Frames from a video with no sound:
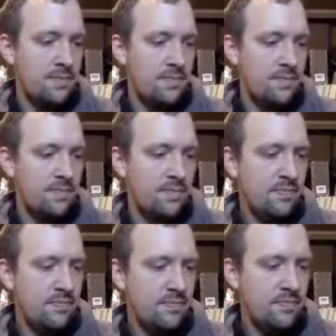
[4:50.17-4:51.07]

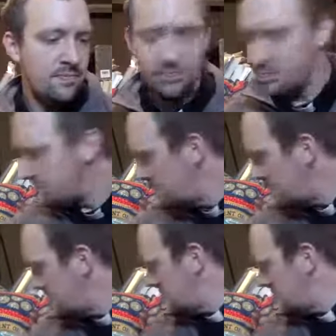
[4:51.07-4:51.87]
Nobody speaks.